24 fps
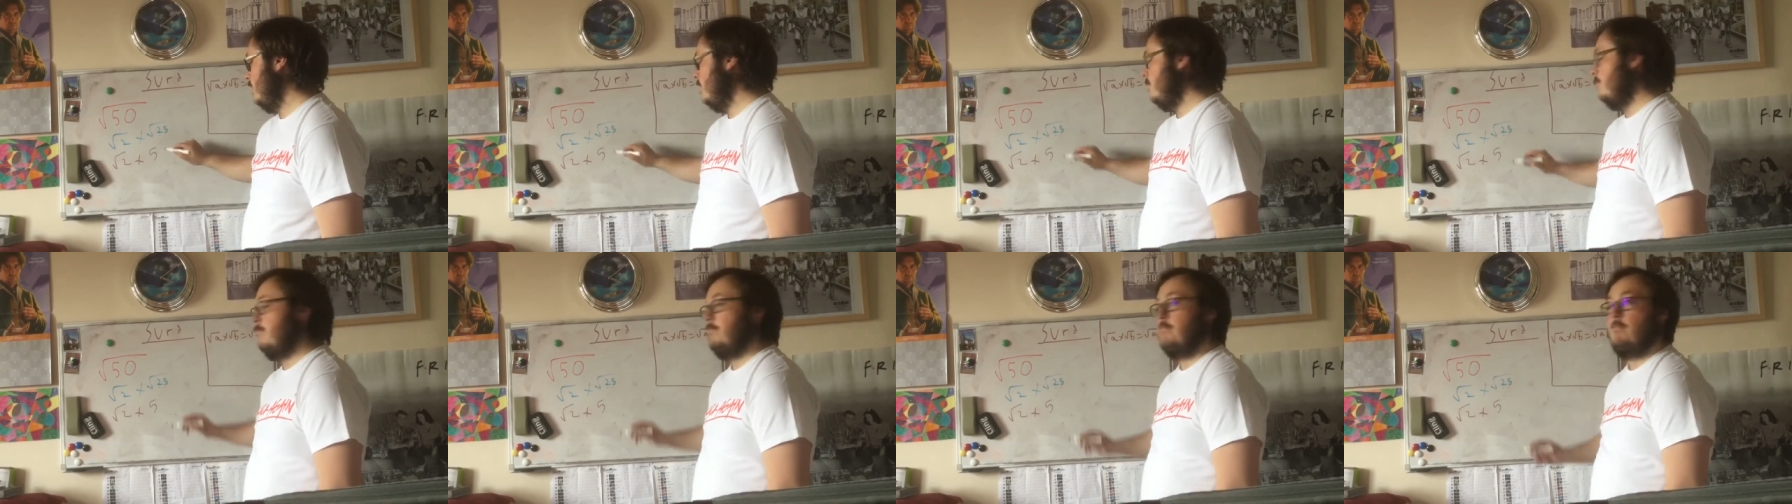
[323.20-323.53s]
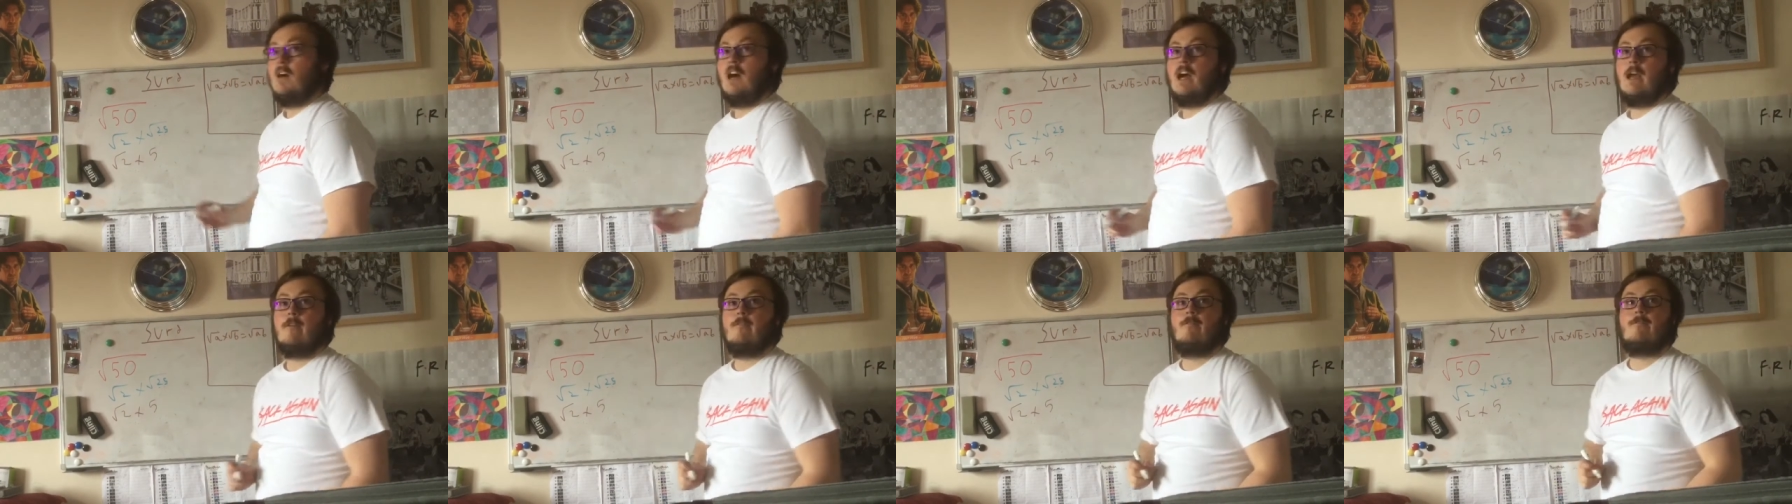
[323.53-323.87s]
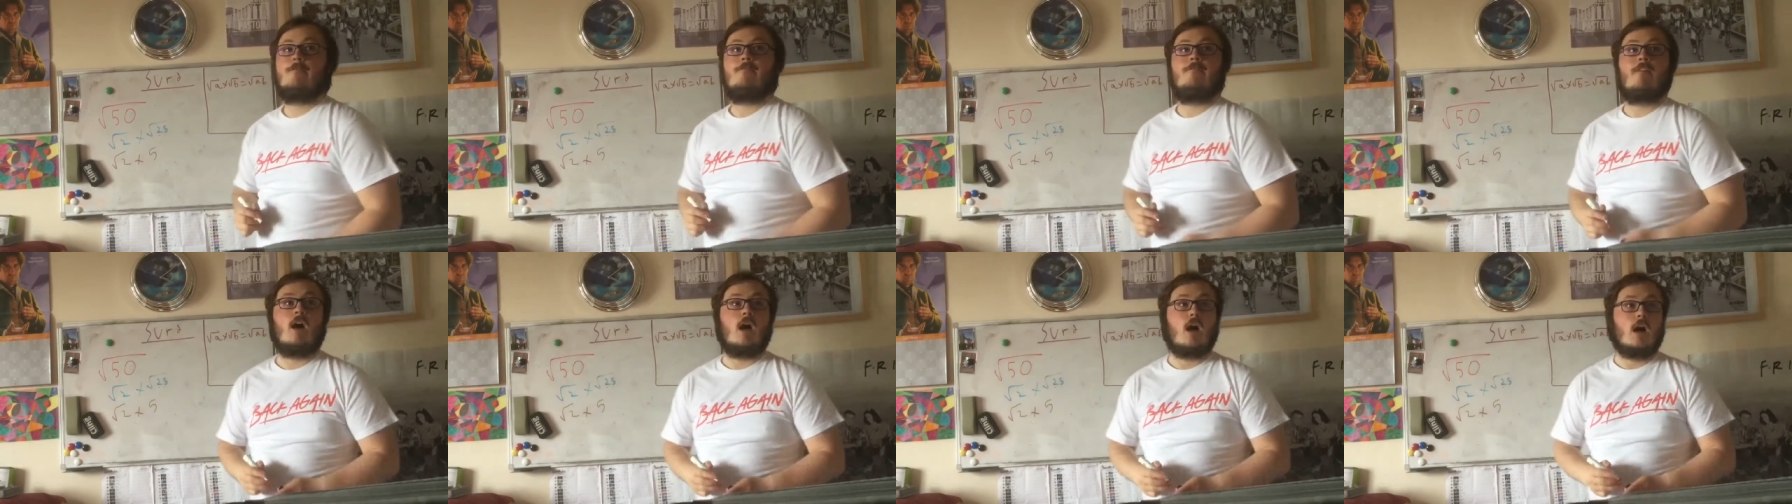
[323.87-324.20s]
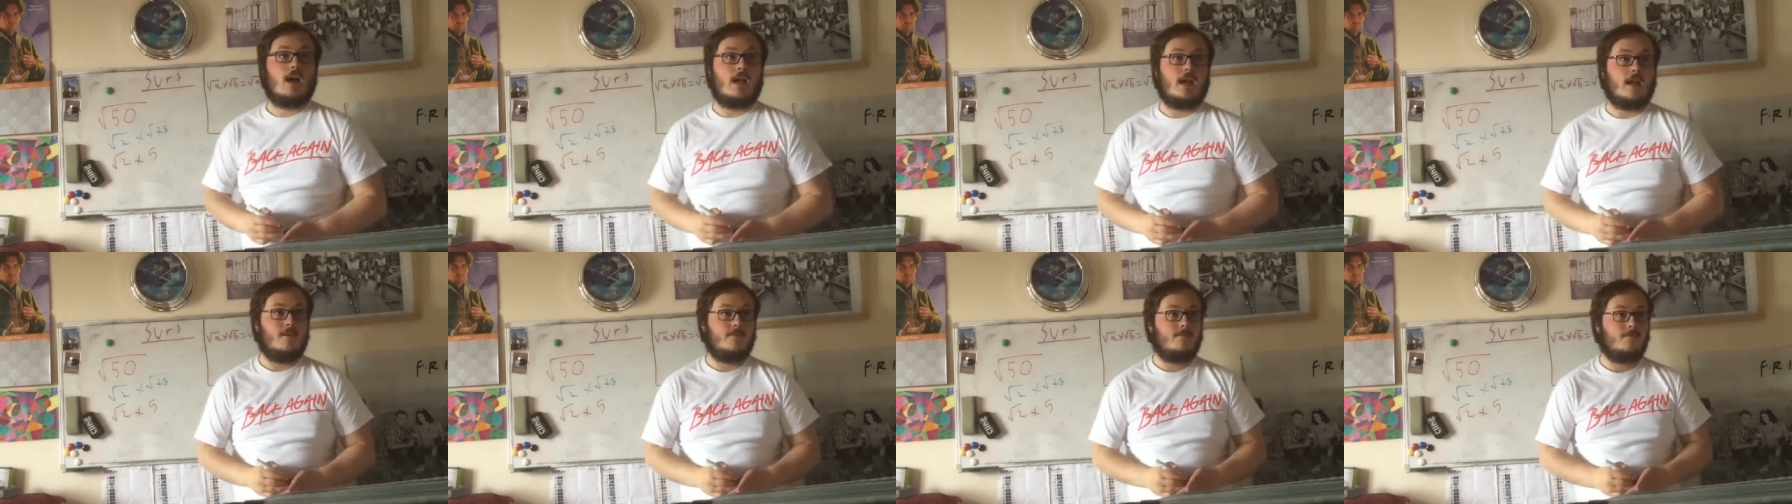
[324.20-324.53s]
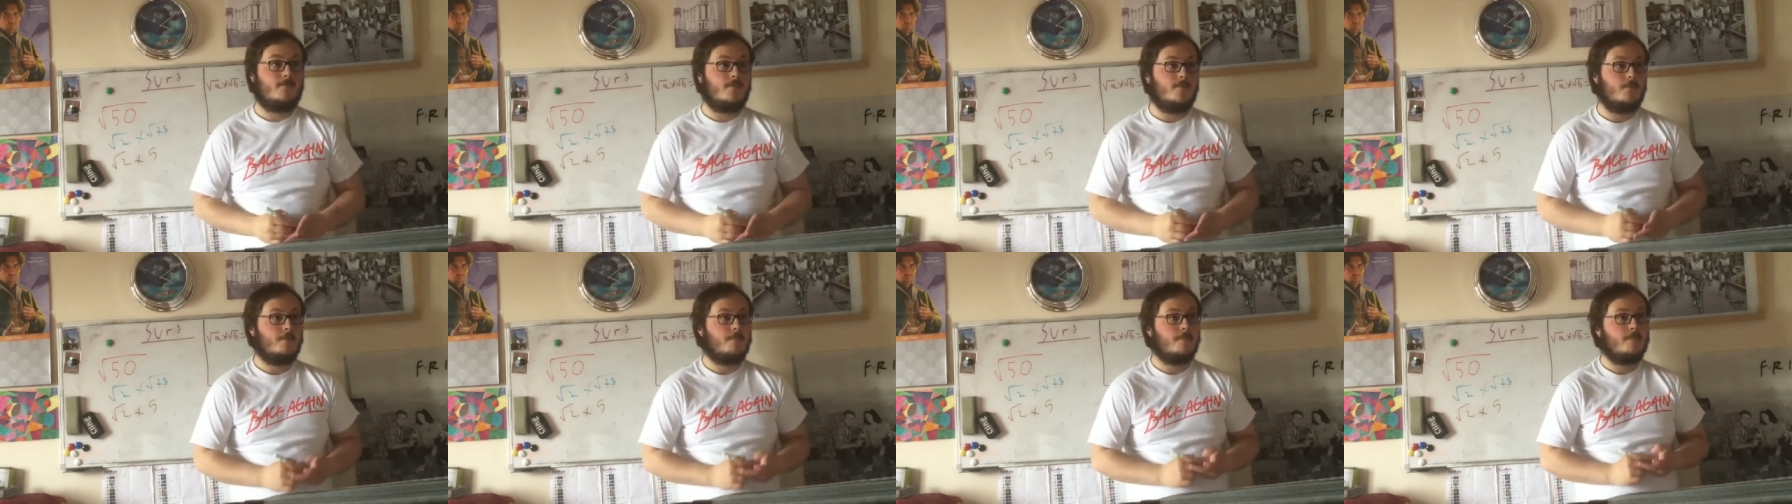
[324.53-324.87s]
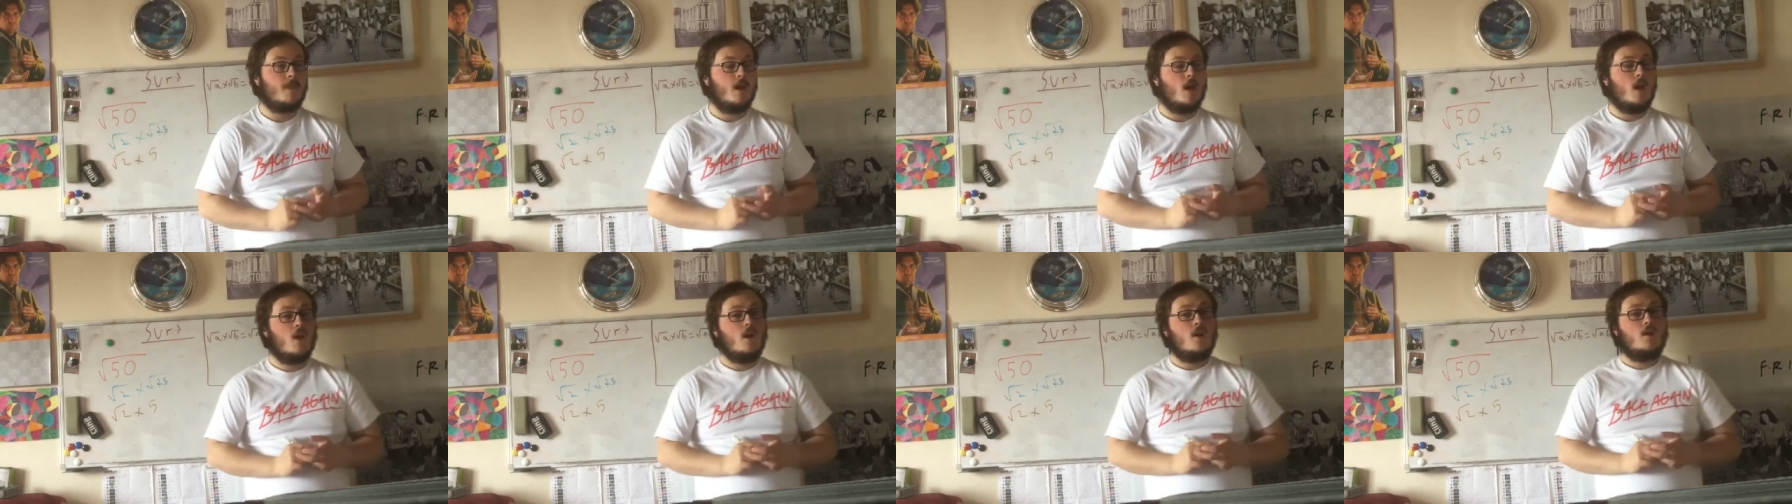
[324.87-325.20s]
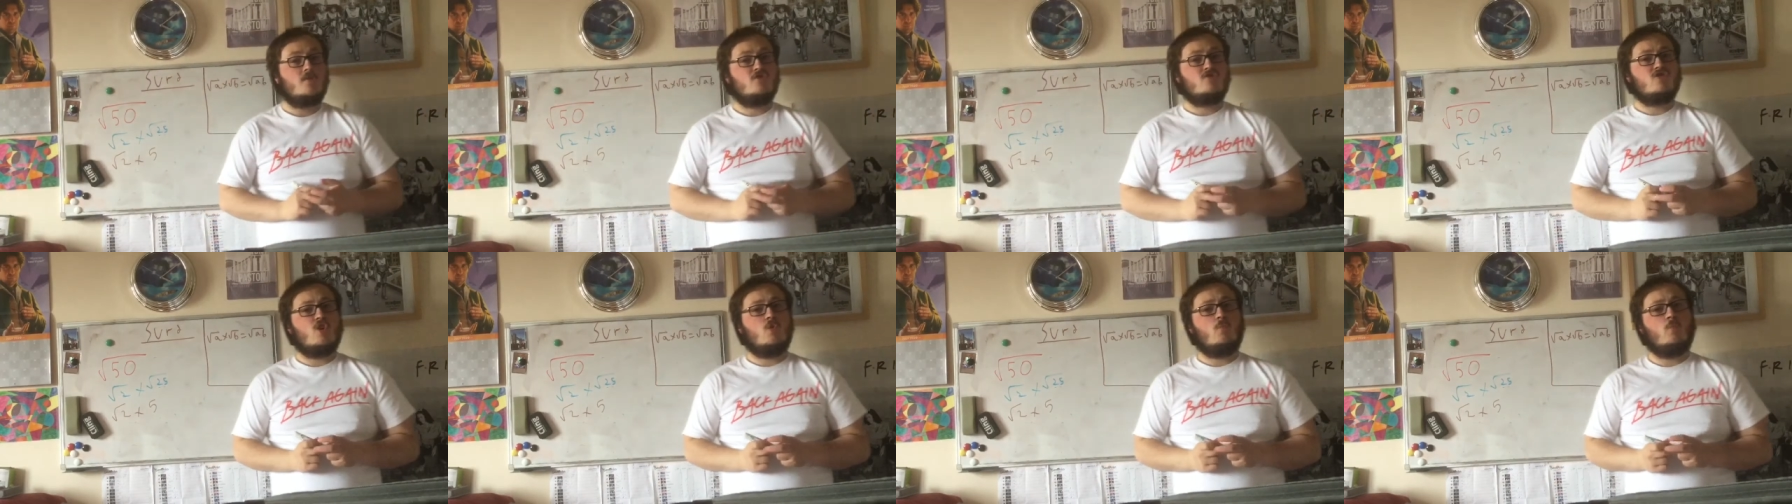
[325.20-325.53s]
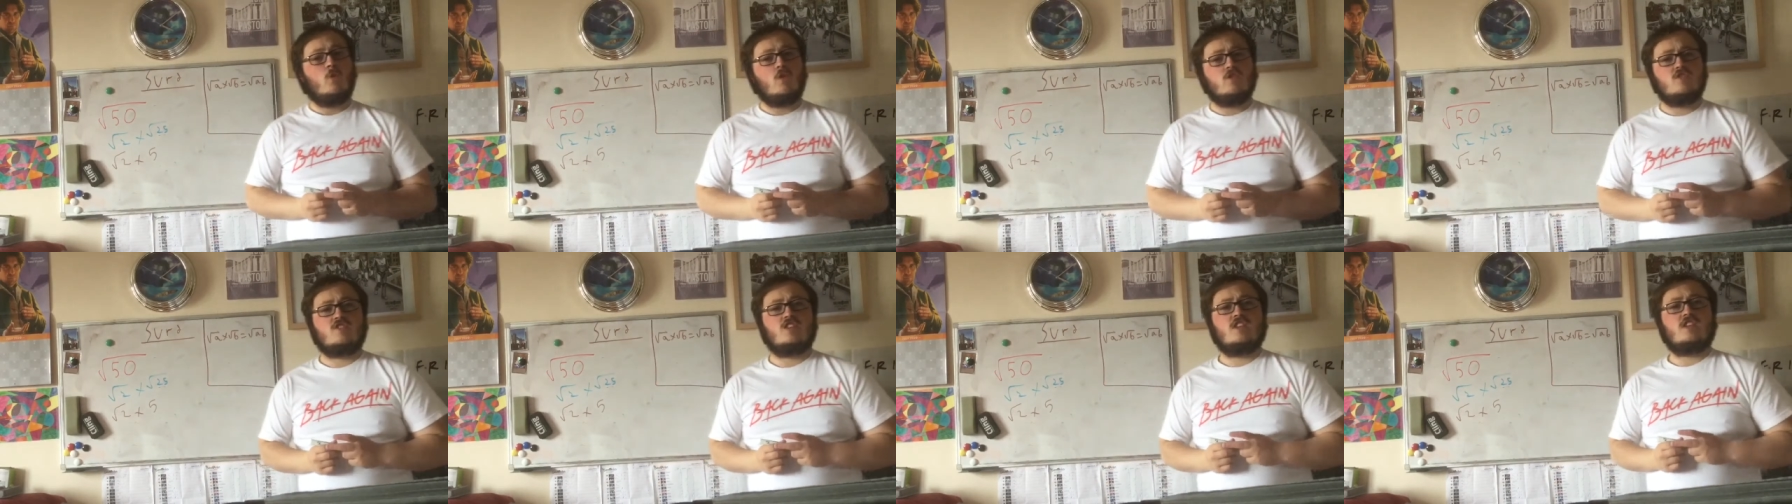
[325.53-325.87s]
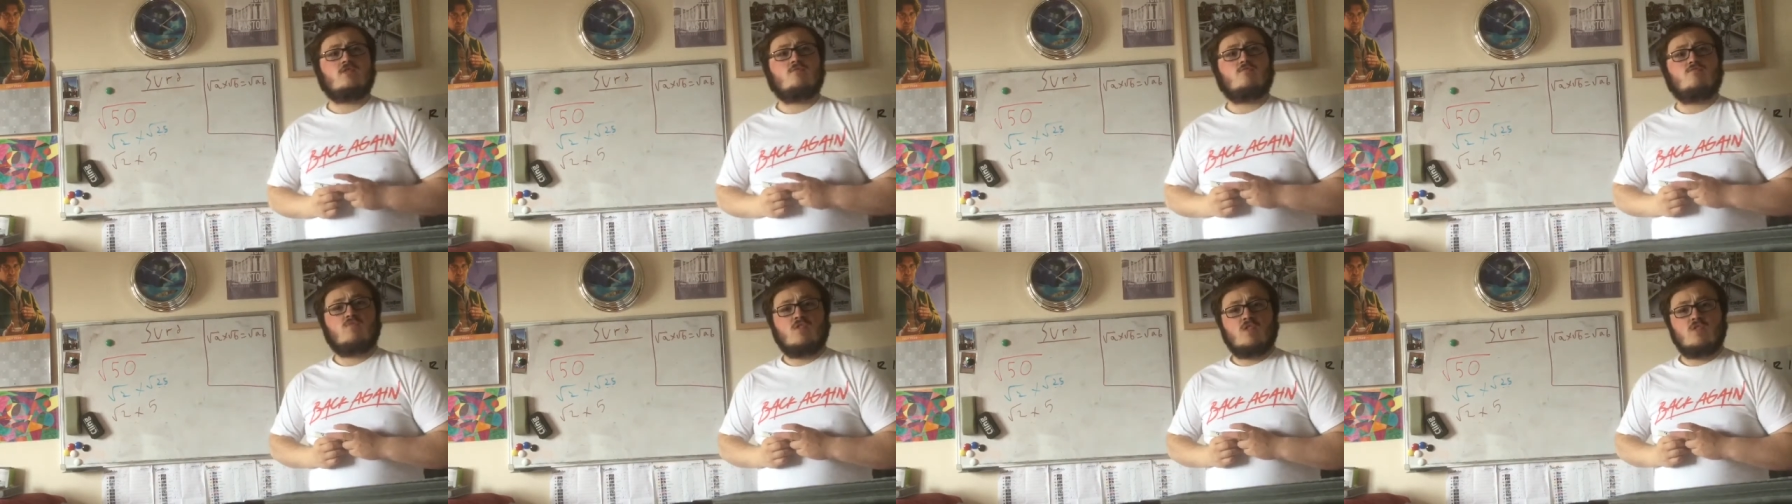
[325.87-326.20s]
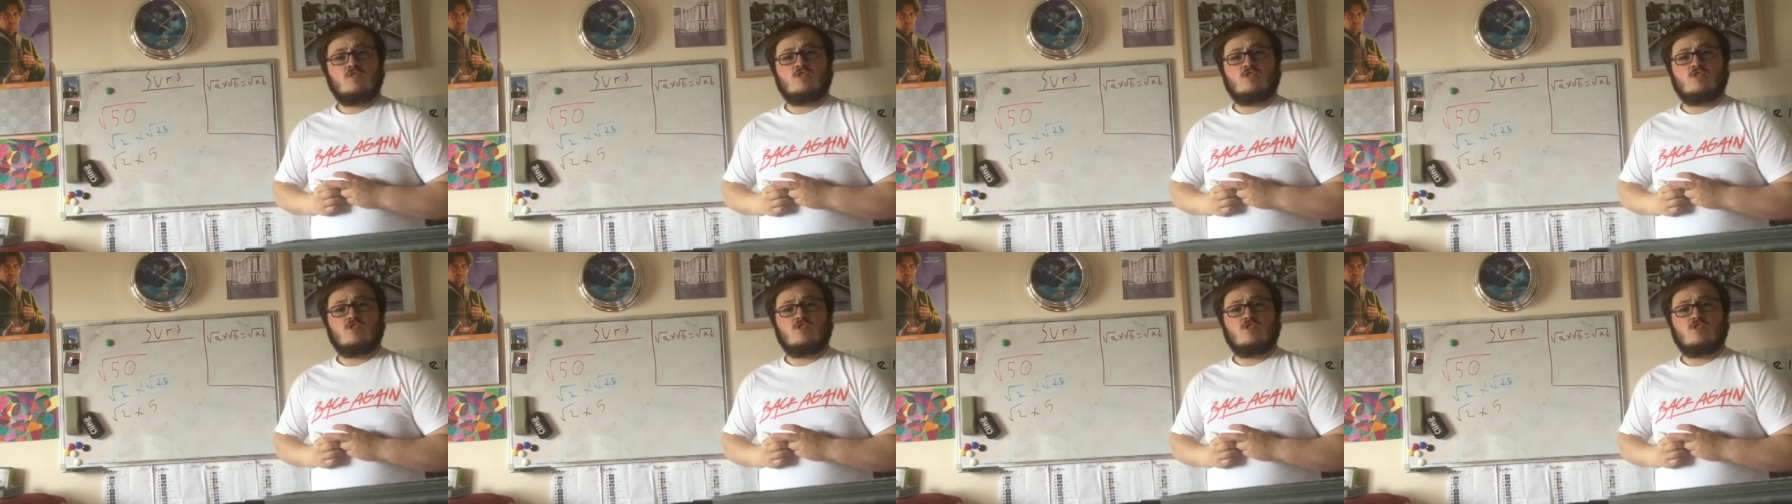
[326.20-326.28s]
by 5. So what is root